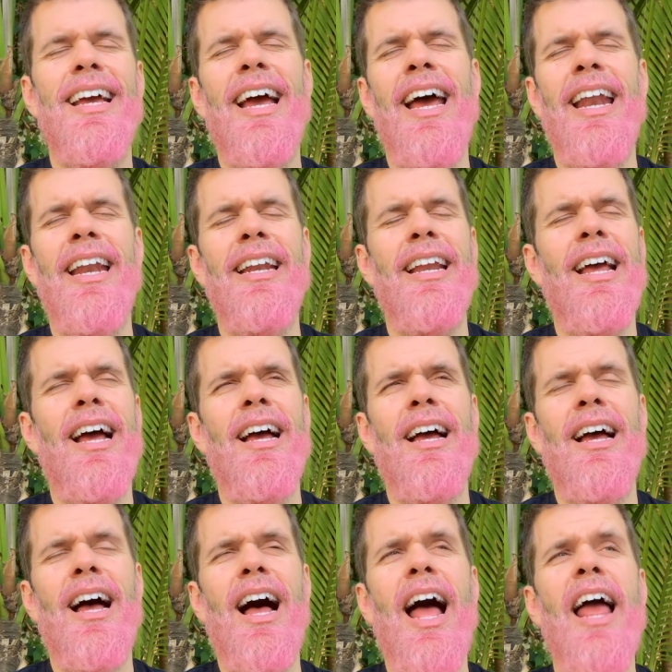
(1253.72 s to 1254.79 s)
and
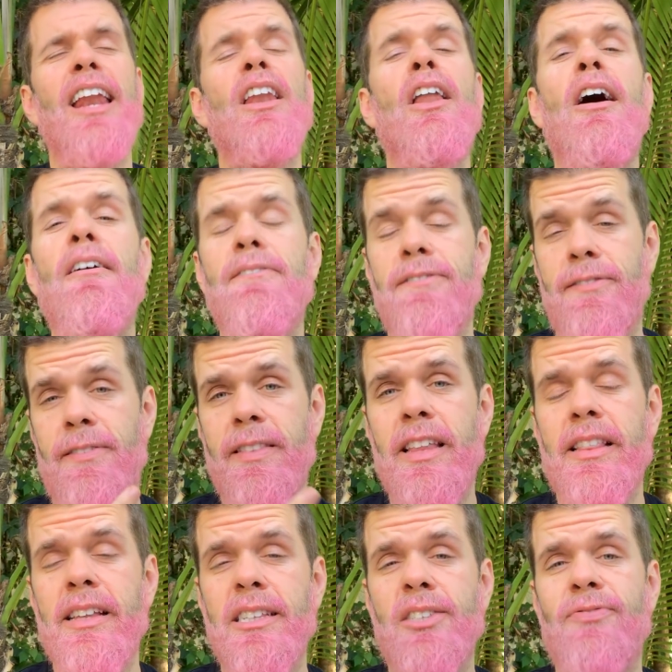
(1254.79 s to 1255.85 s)
I love
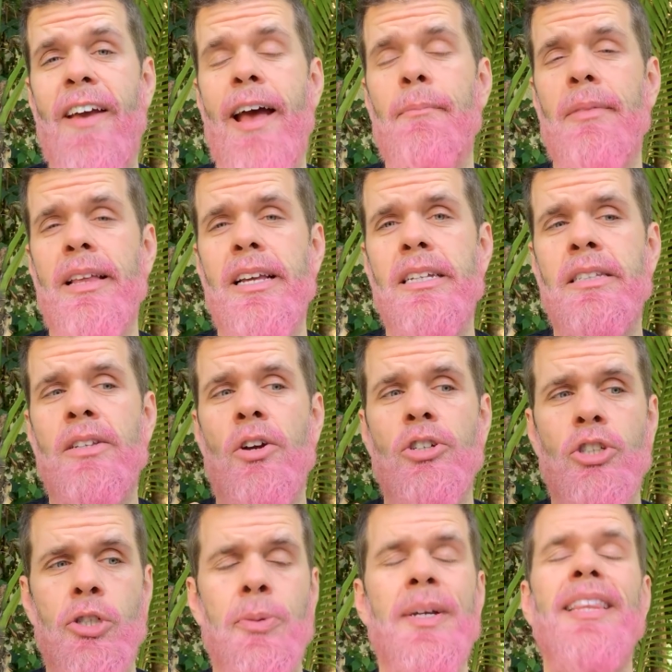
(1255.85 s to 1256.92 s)
that these families are
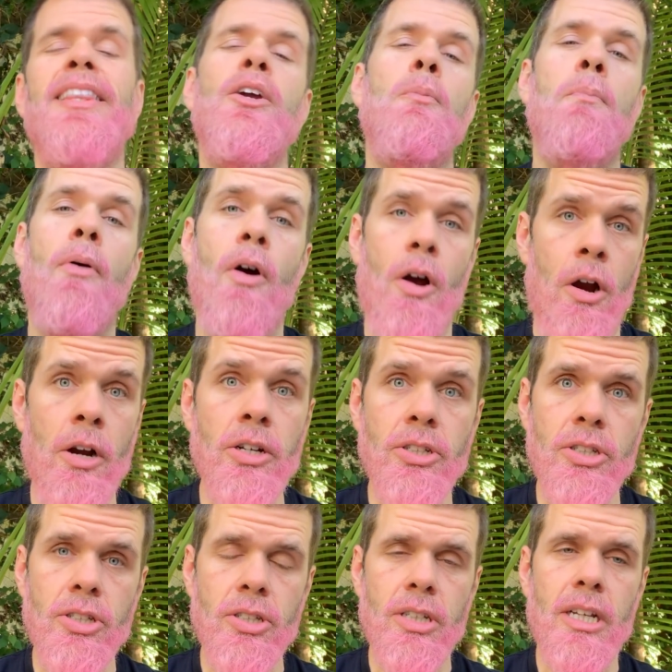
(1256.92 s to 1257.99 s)
doing their
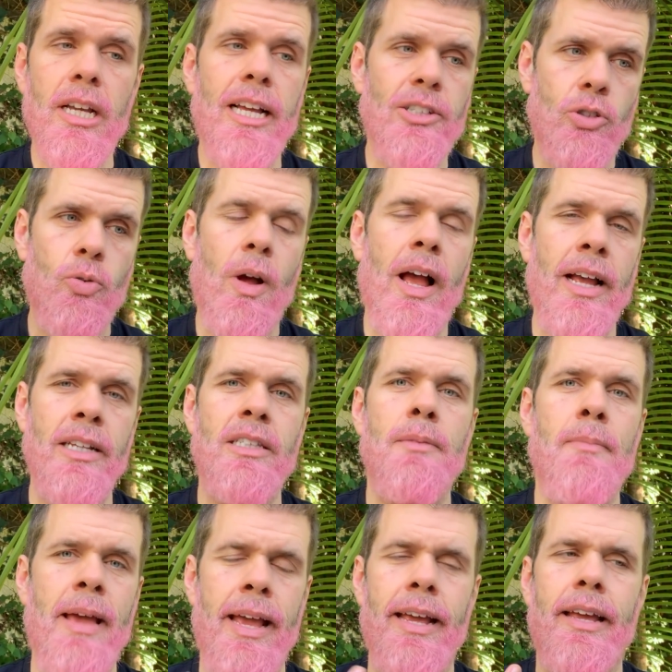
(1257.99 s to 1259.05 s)
part and trying to
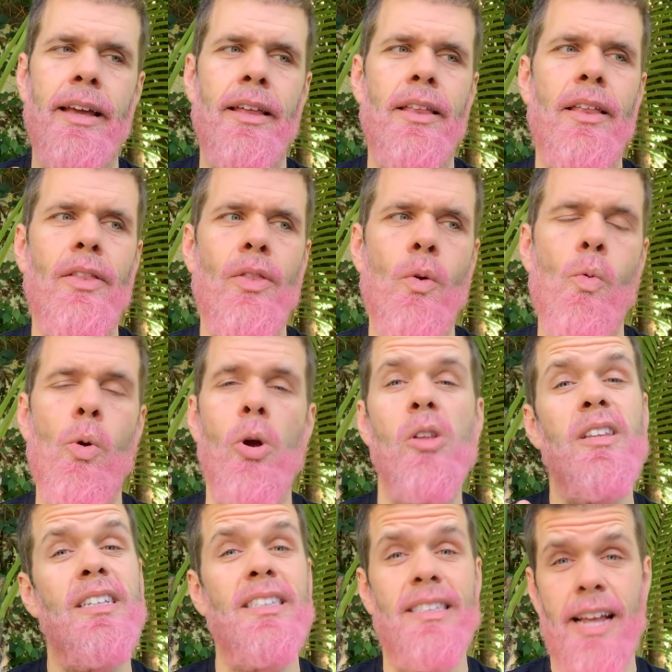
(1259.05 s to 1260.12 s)
make the
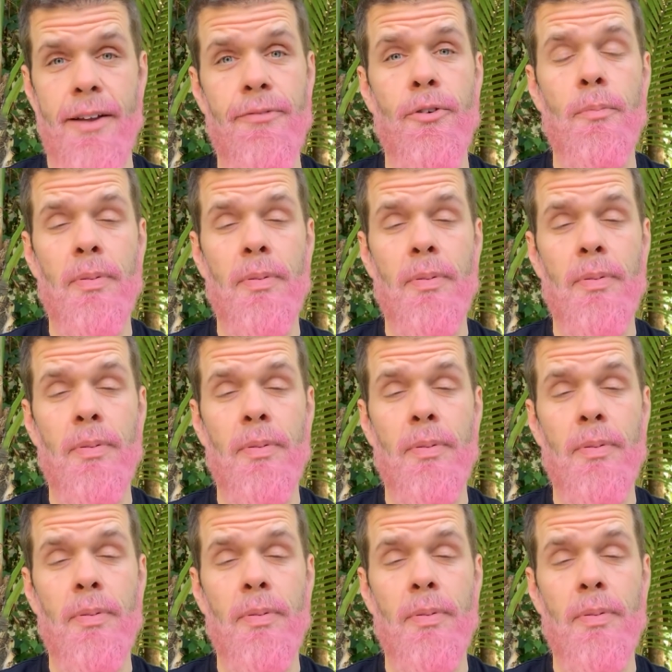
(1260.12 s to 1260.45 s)
world a safer